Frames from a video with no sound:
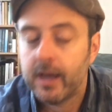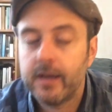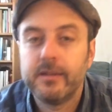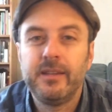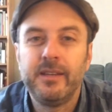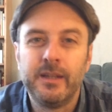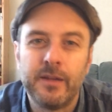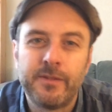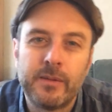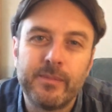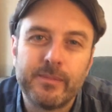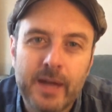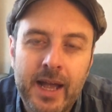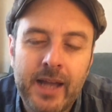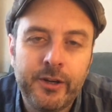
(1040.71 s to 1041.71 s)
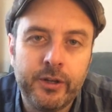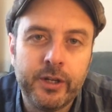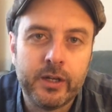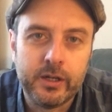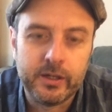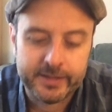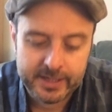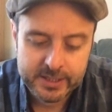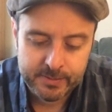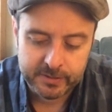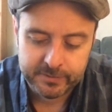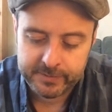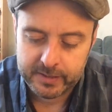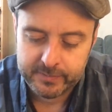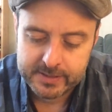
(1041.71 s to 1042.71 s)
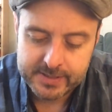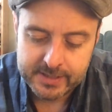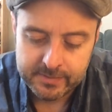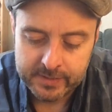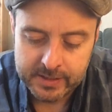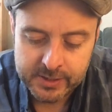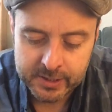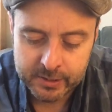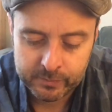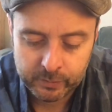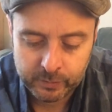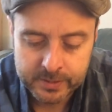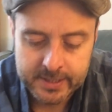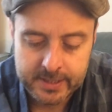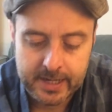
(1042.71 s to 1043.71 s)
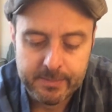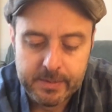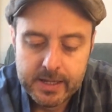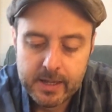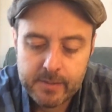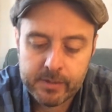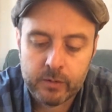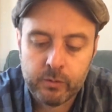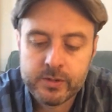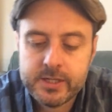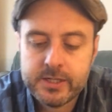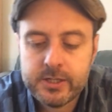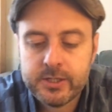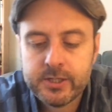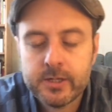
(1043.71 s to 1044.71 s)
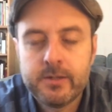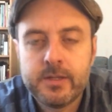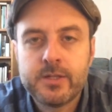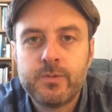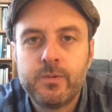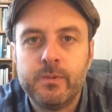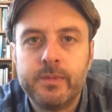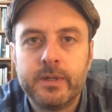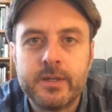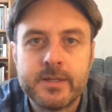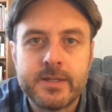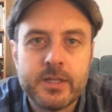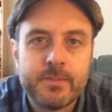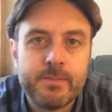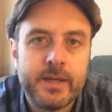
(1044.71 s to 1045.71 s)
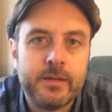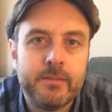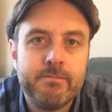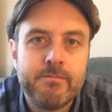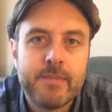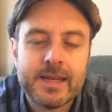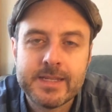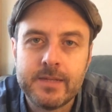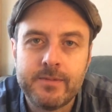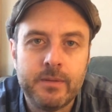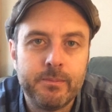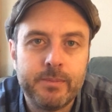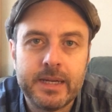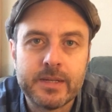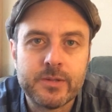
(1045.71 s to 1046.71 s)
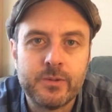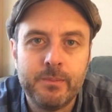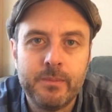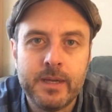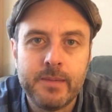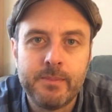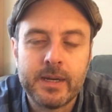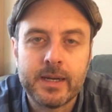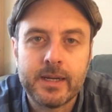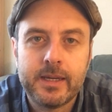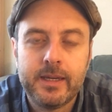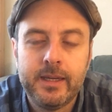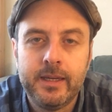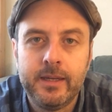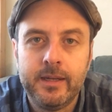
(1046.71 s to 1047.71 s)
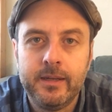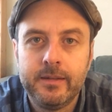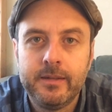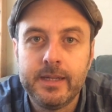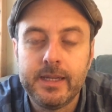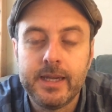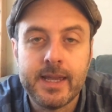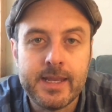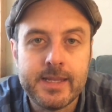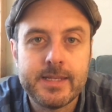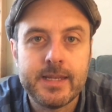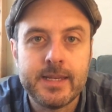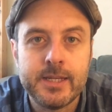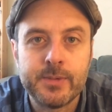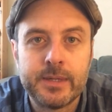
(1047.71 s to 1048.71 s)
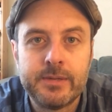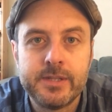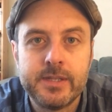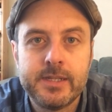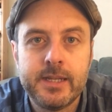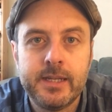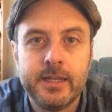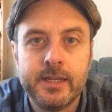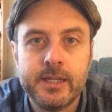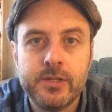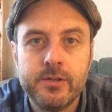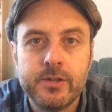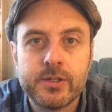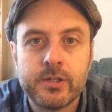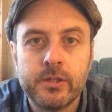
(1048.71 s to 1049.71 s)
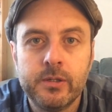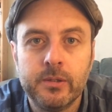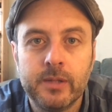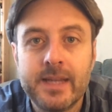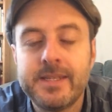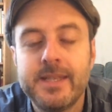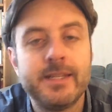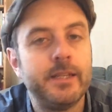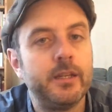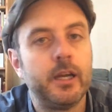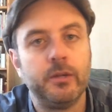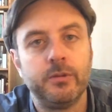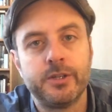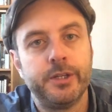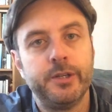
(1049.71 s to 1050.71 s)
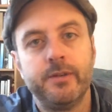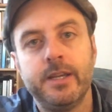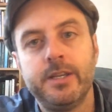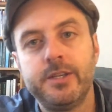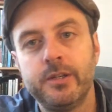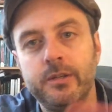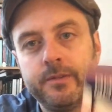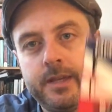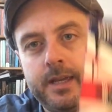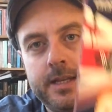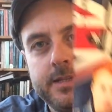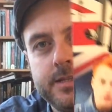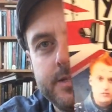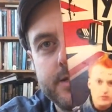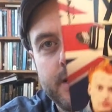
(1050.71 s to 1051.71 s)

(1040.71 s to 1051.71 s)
You know, if I'm hand on heart, that's my favourite TV show of all time. But I wanted to show this one because this made a massive impact on me back in the 80s when I was a teenager at school, as it did a whole generation of kids.